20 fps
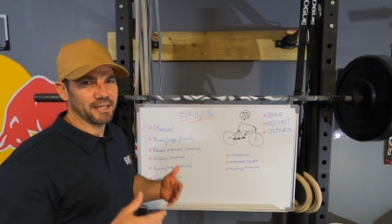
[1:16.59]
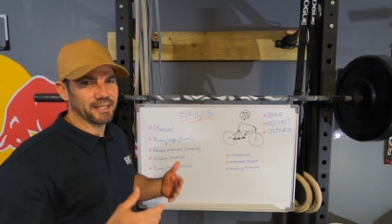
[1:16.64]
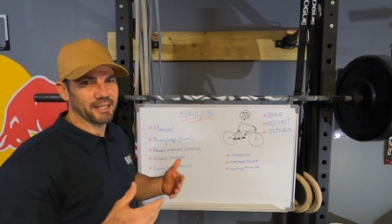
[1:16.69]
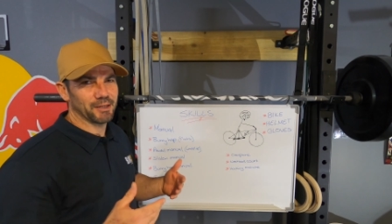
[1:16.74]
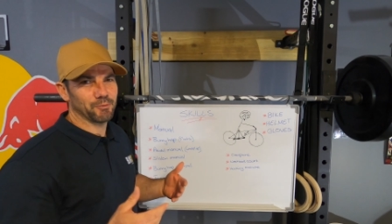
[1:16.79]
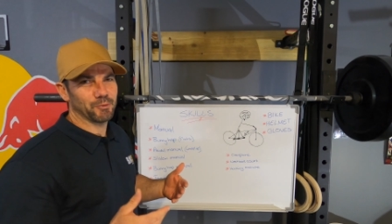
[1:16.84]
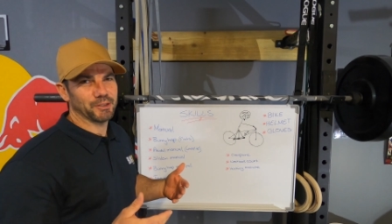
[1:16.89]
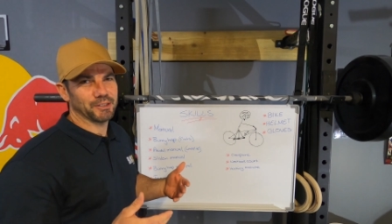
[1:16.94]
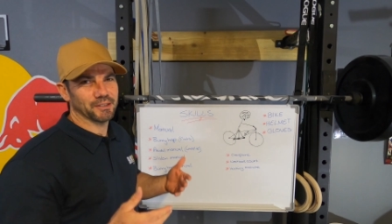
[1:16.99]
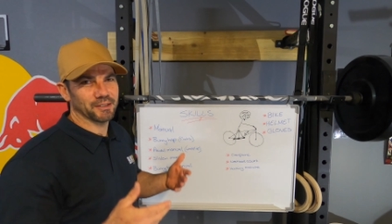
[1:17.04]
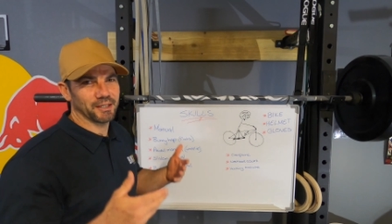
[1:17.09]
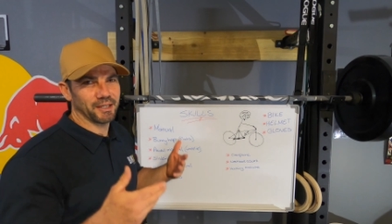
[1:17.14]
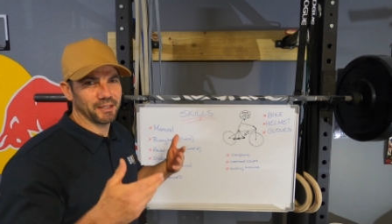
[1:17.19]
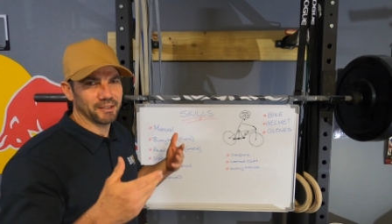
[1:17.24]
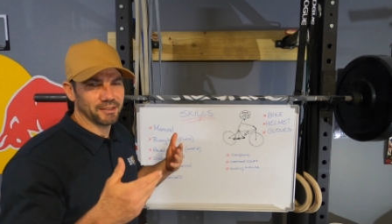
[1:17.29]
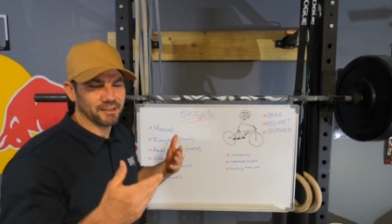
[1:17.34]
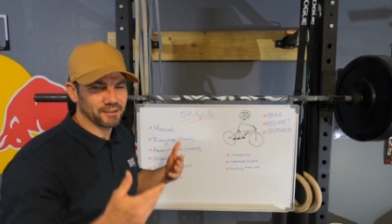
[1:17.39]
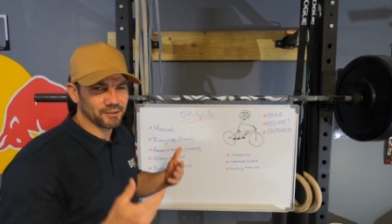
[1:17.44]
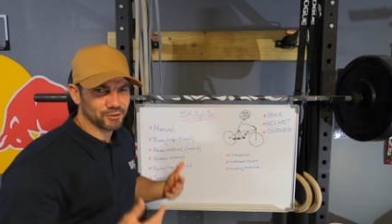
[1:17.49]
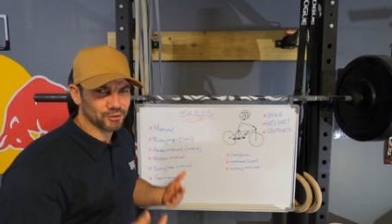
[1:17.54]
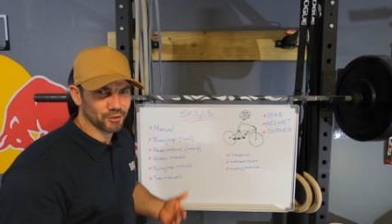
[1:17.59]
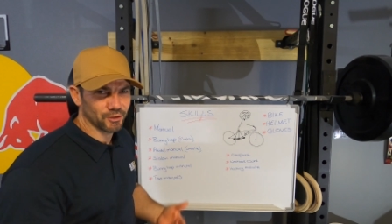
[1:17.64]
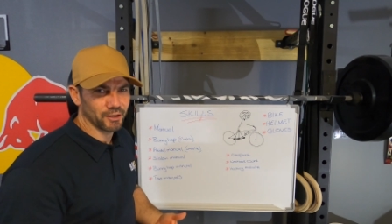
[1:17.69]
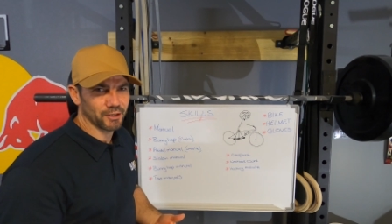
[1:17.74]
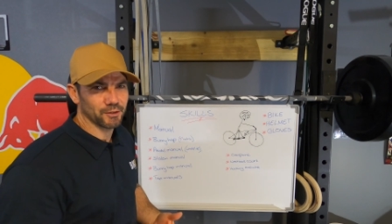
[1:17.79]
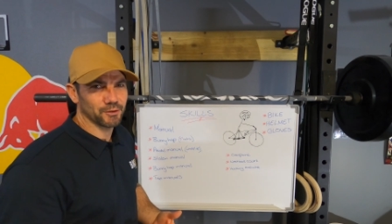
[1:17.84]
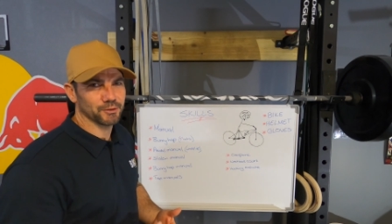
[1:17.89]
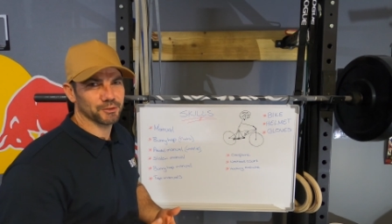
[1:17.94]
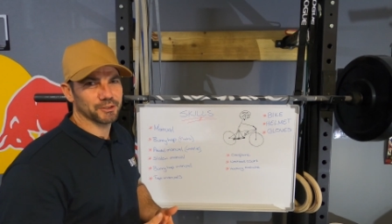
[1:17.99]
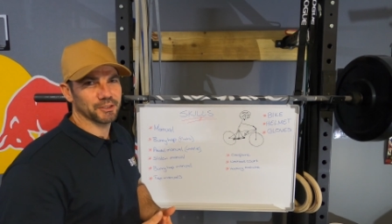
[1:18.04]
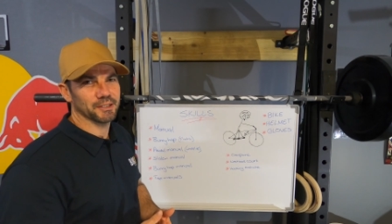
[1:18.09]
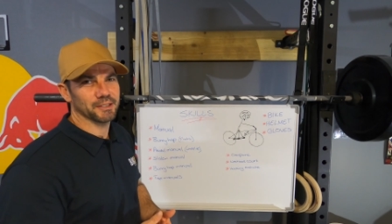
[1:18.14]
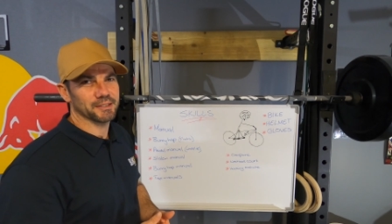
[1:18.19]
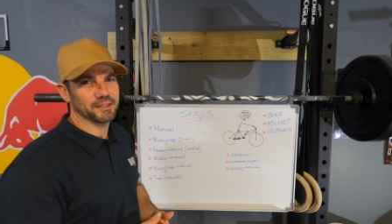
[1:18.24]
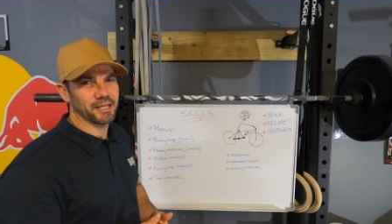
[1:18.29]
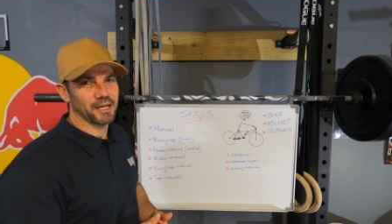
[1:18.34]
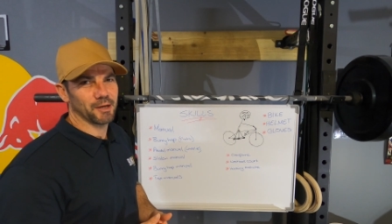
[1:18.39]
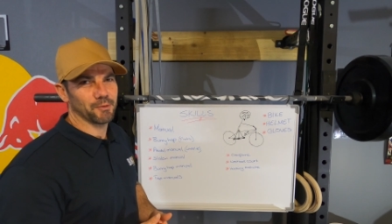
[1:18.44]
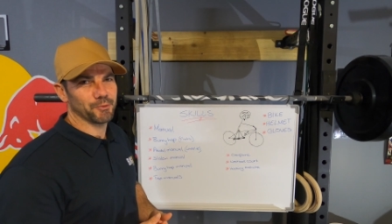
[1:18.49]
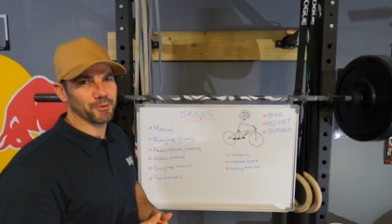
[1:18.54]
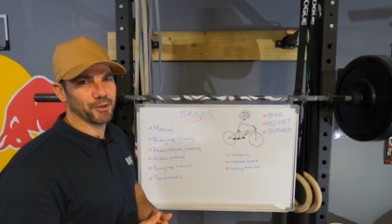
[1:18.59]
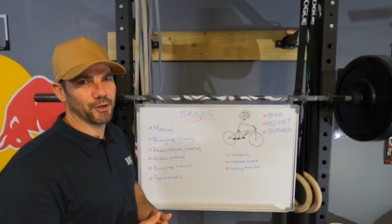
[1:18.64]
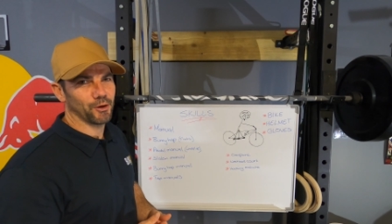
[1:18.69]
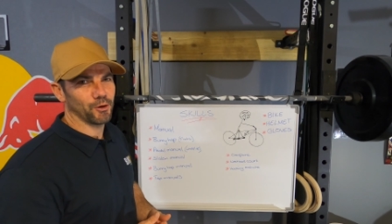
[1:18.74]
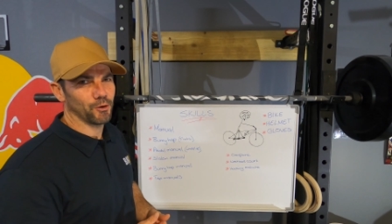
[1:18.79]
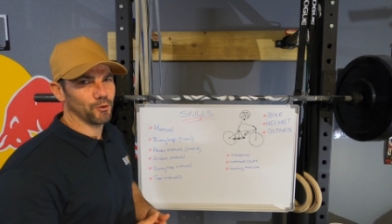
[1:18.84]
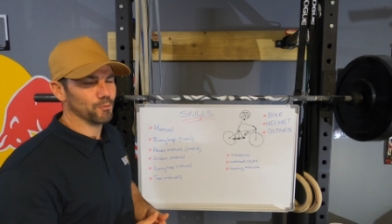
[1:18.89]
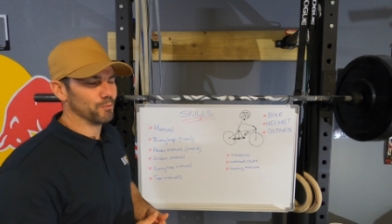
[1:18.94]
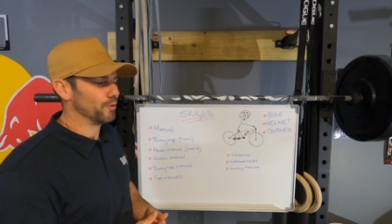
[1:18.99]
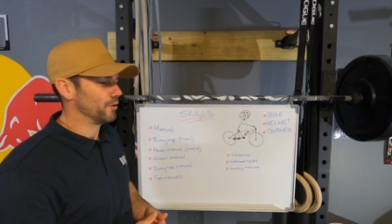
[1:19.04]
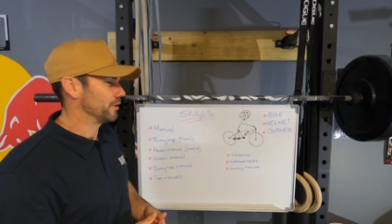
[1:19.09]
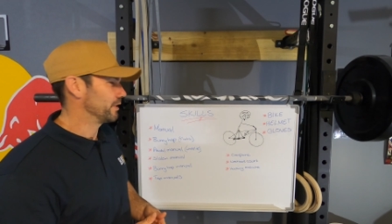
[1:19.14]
Again, when you're landing, try and cushion it down with your whole